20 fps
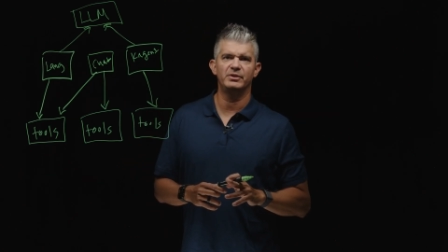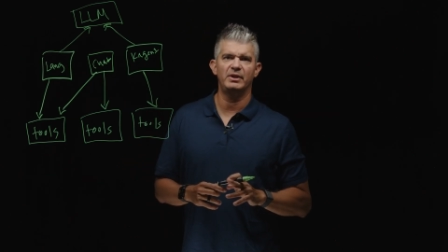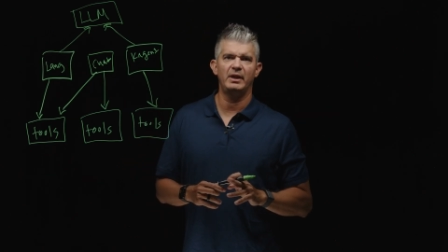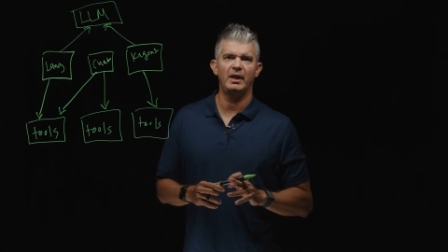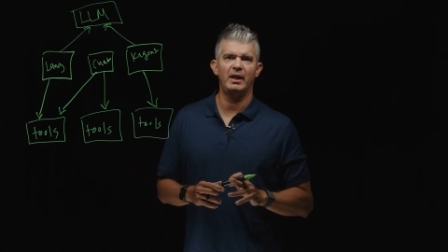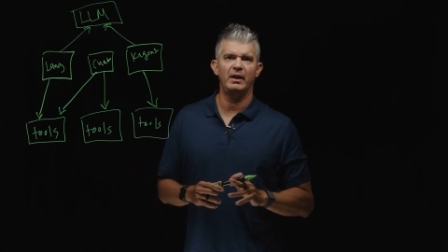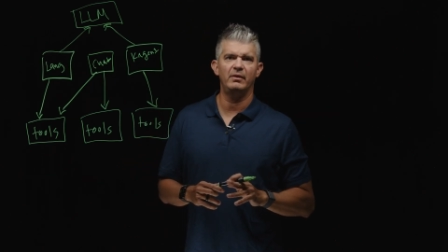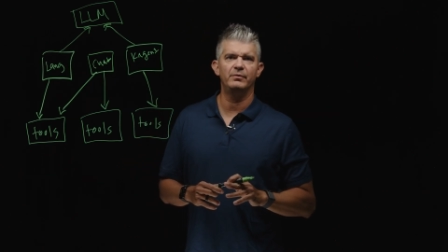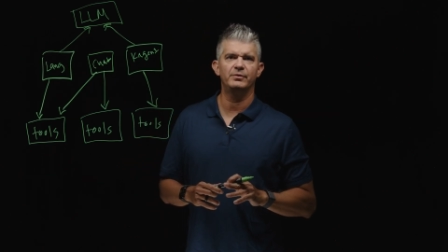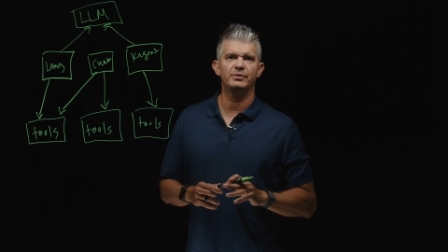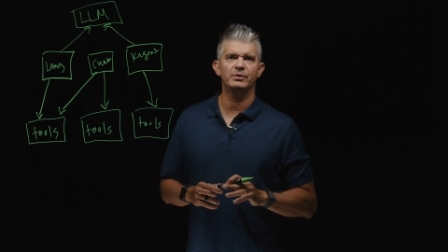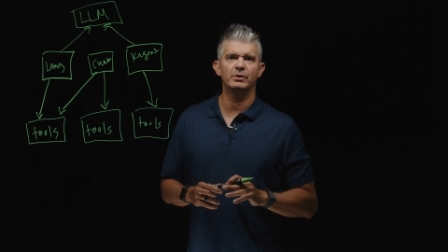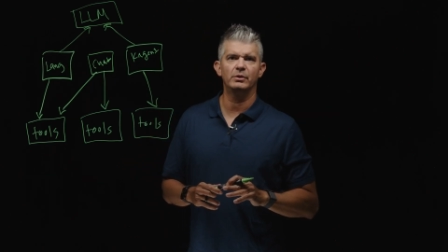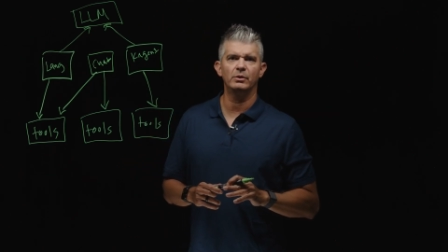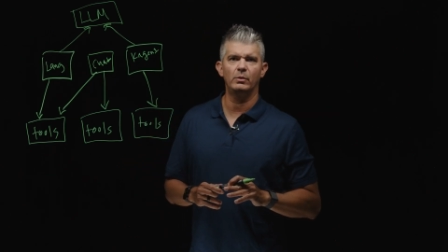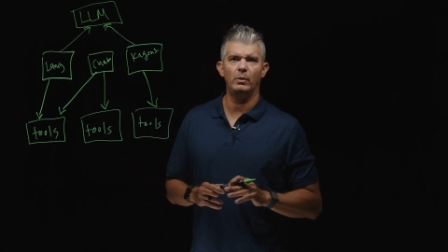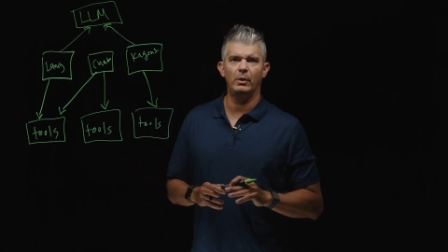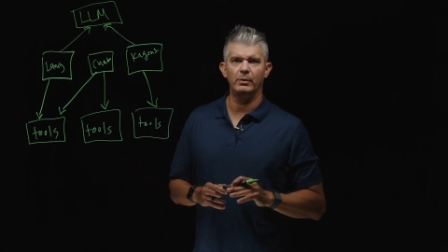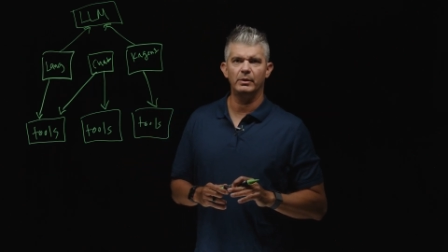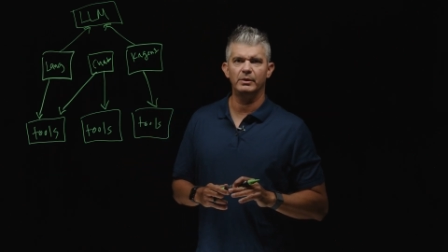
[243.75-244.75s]
They have
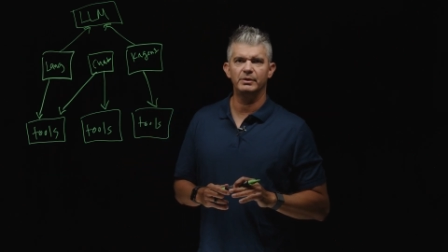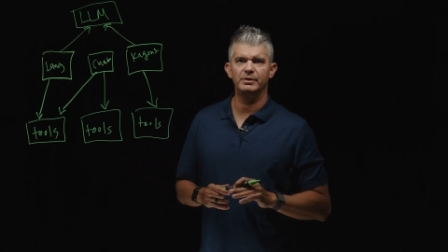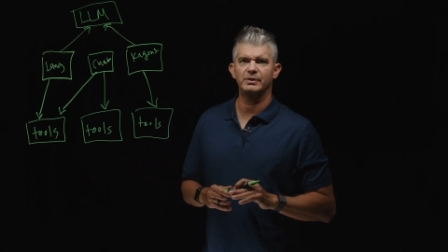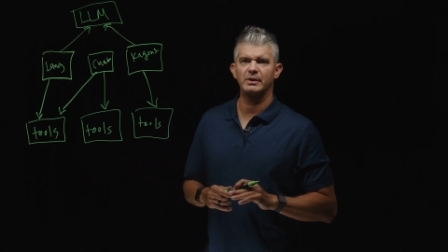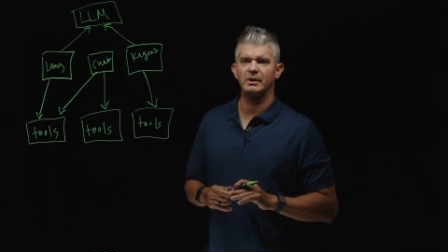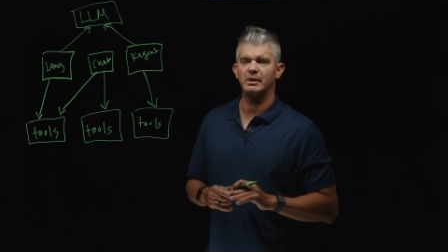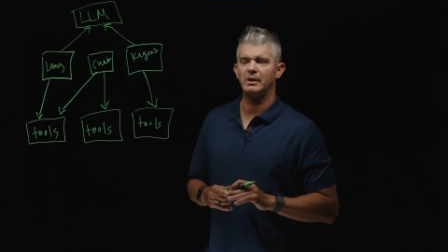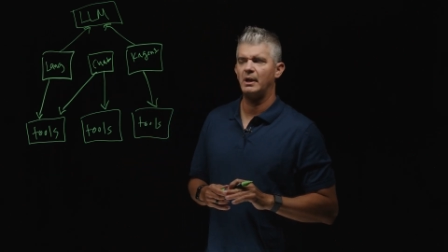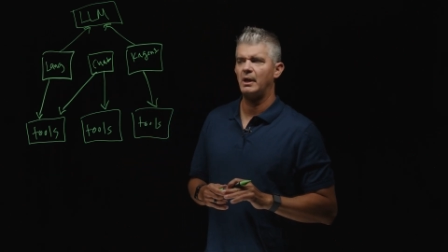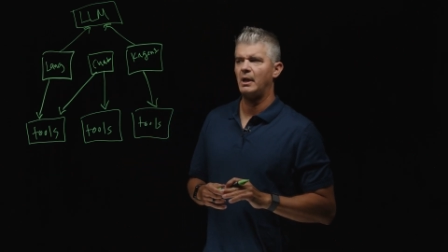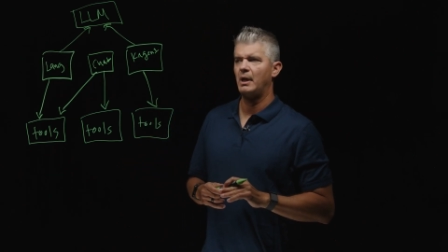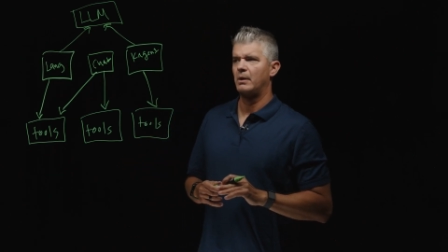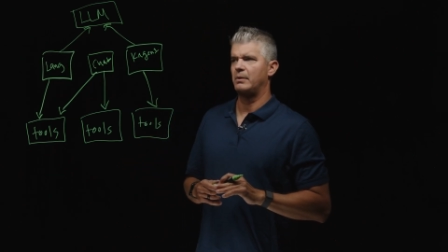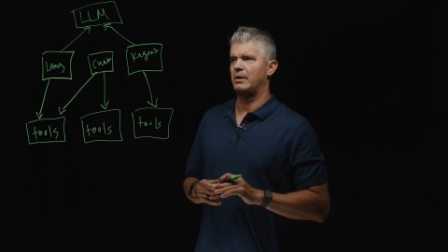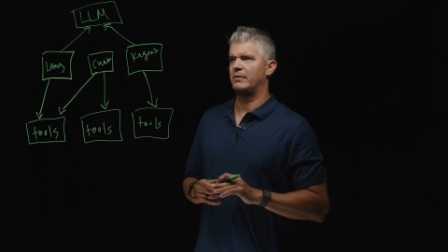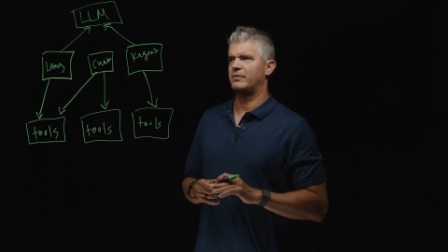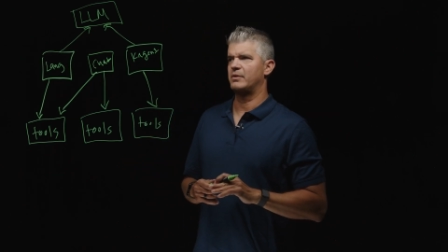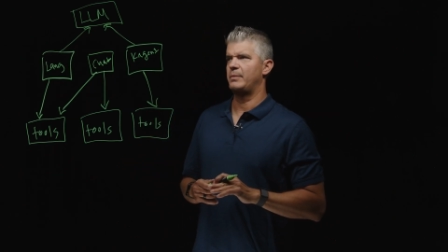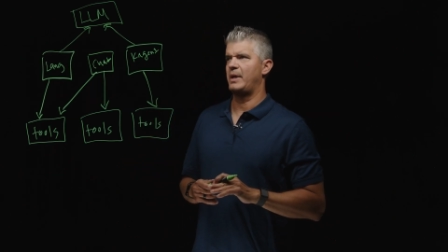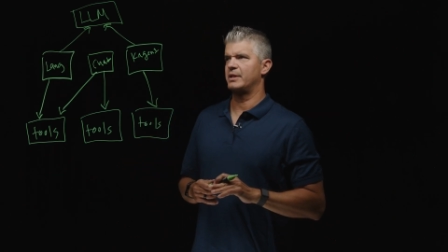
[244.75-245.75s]
certain quotas, and
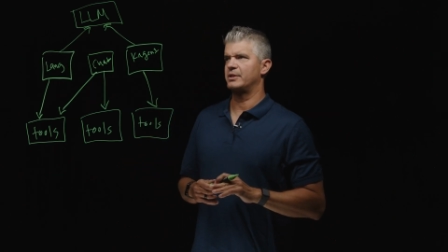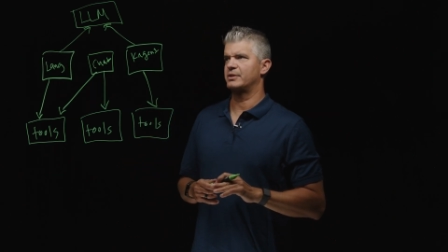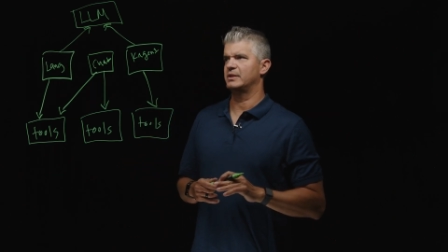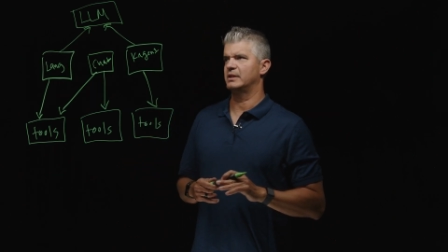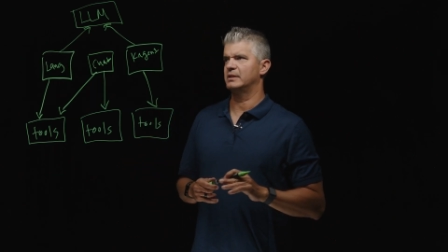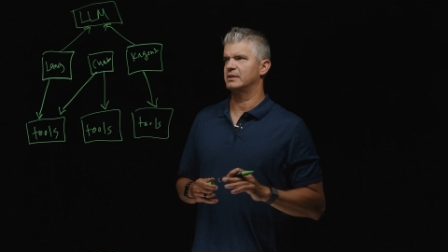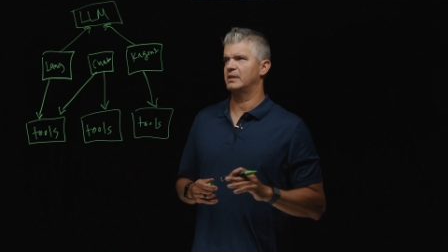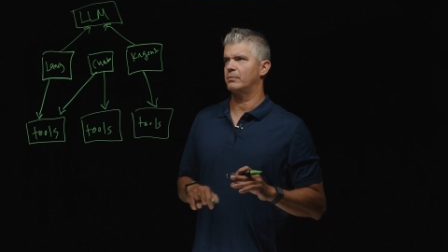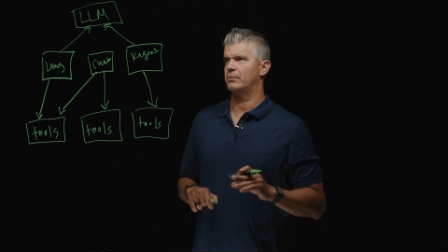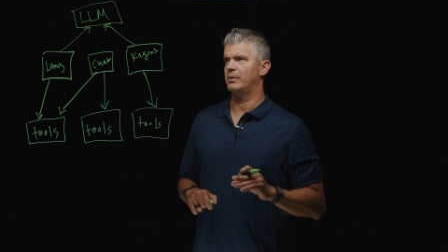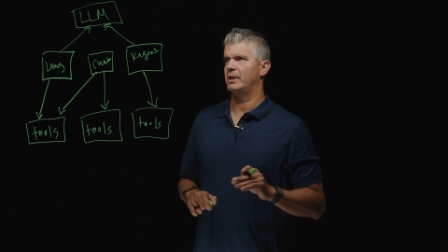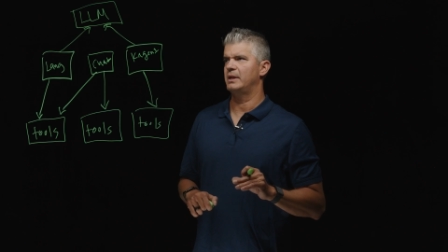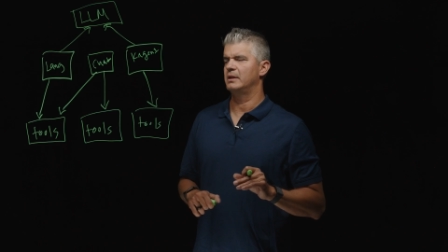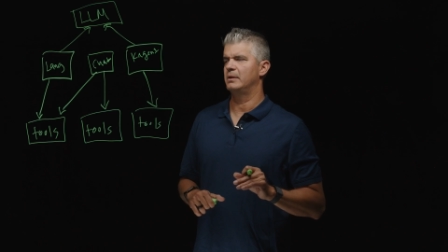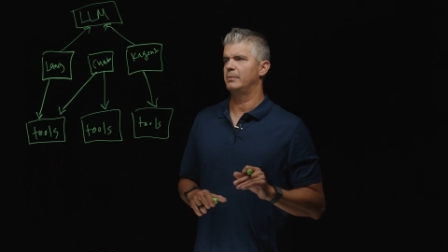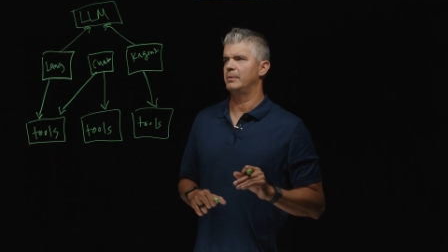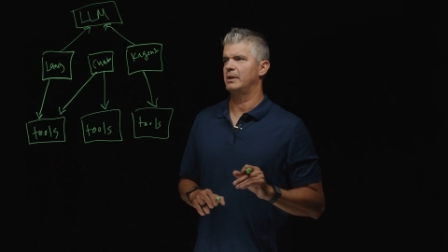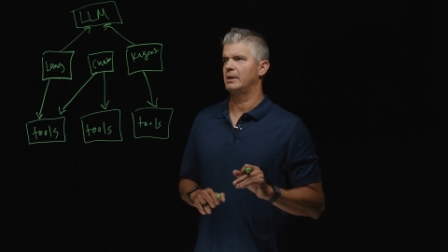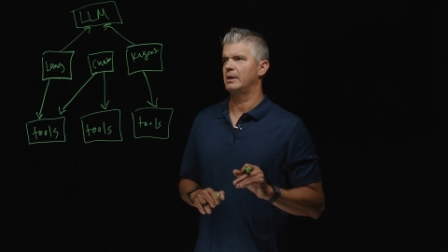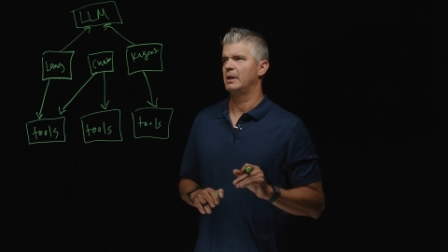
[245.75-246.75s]
we have to manage things like rate
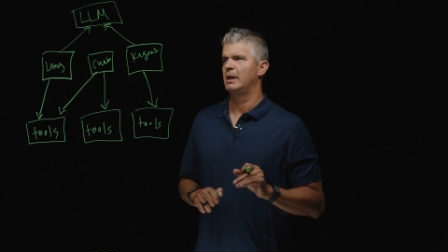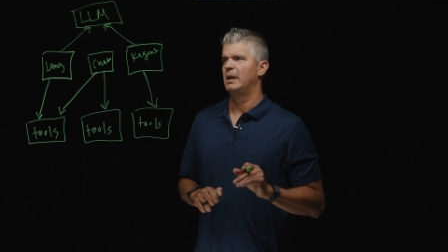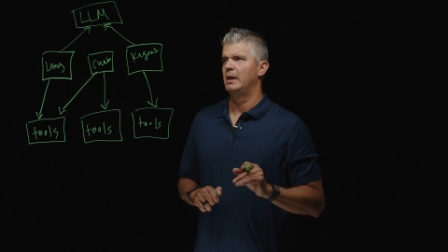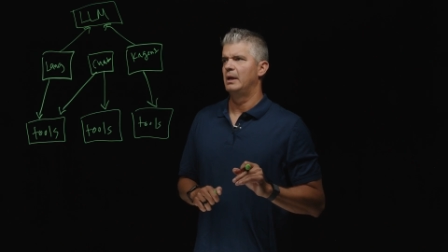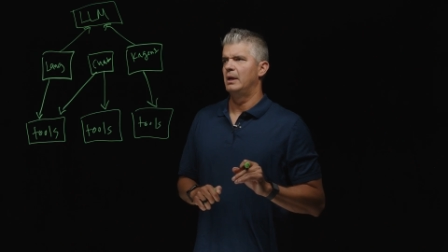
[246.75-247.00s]
limiting.